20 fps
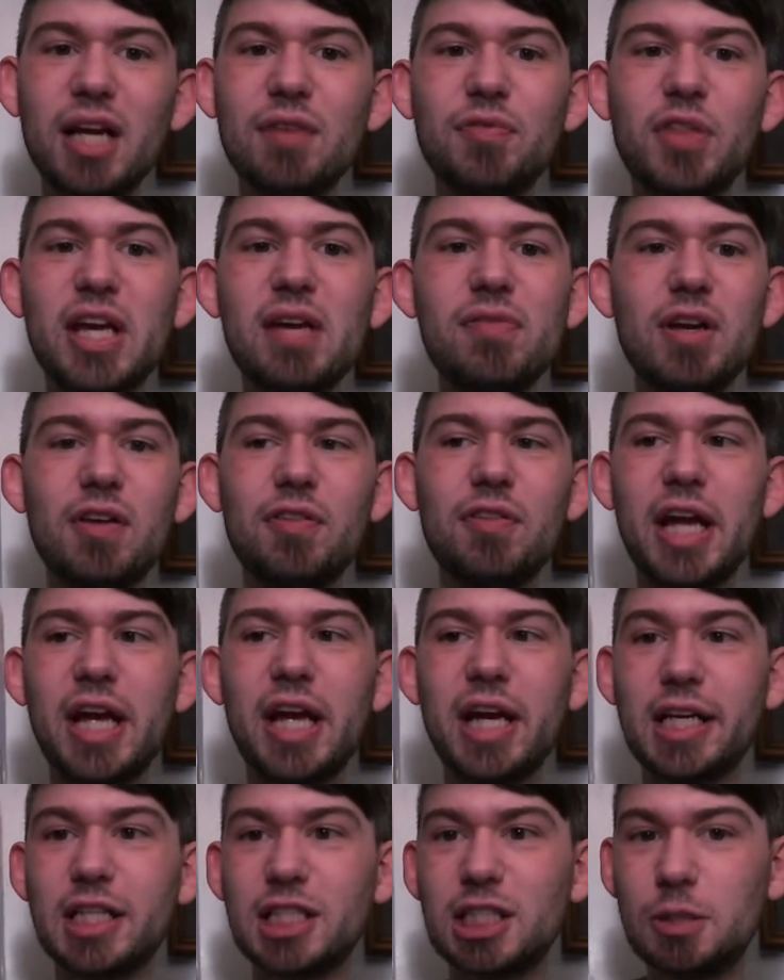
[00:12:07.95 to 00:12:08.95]
Even if
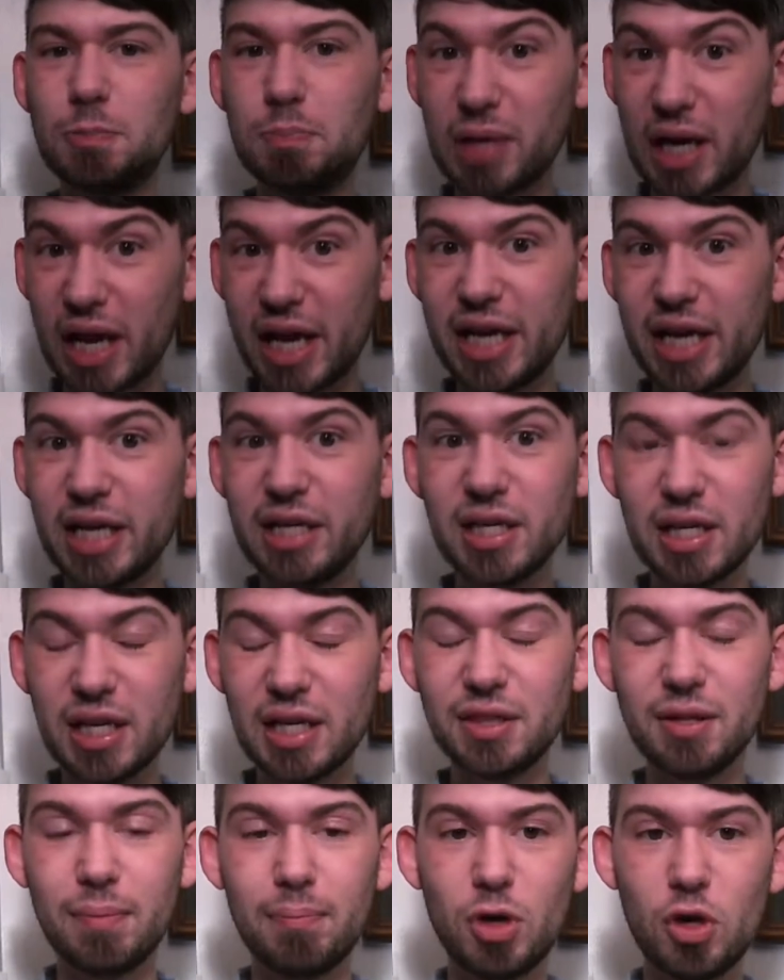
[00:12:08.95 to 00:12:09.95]
they explained it
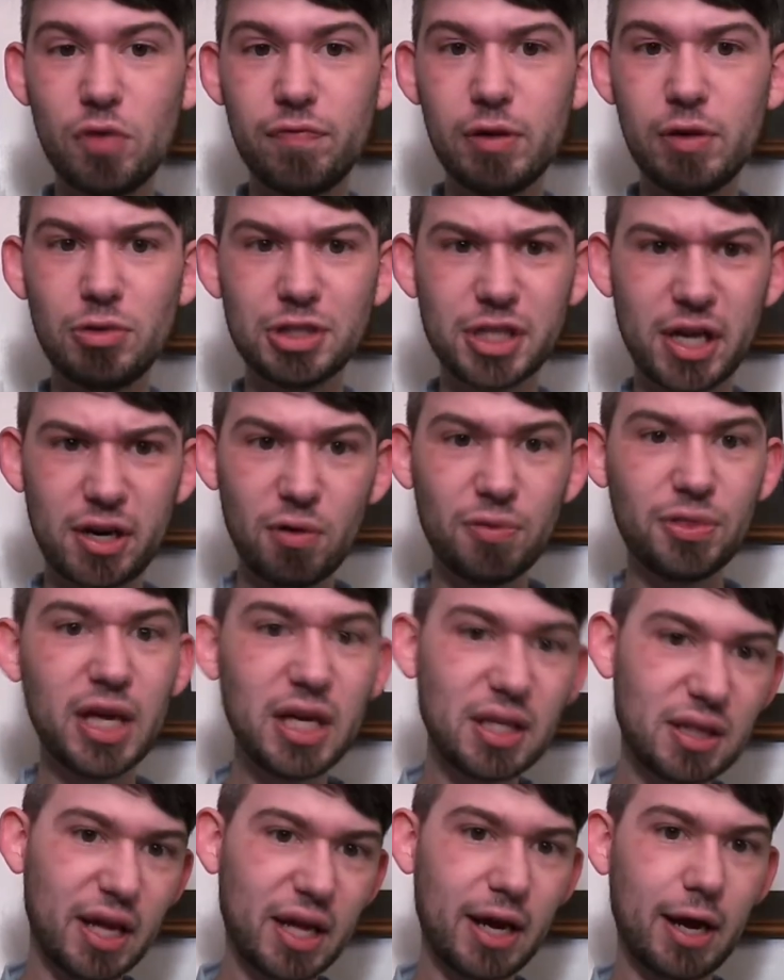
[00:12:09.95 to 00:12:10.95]
in the movie, which I
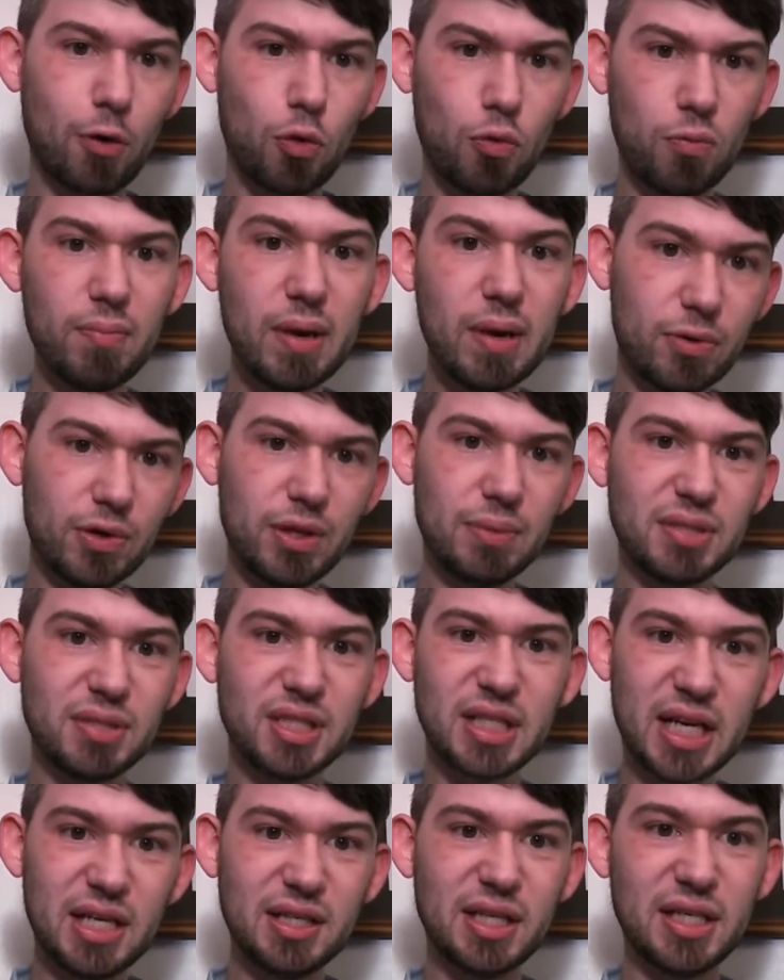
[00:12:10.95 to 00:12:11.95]
don't remember them
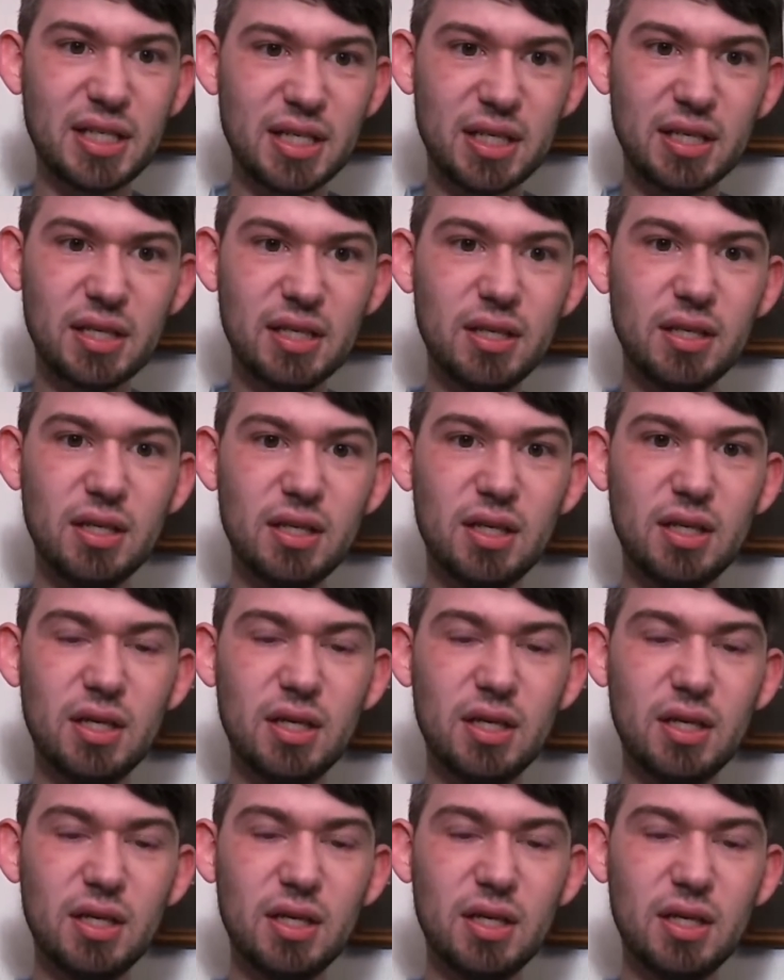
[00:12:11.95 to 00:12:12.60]
saying they did.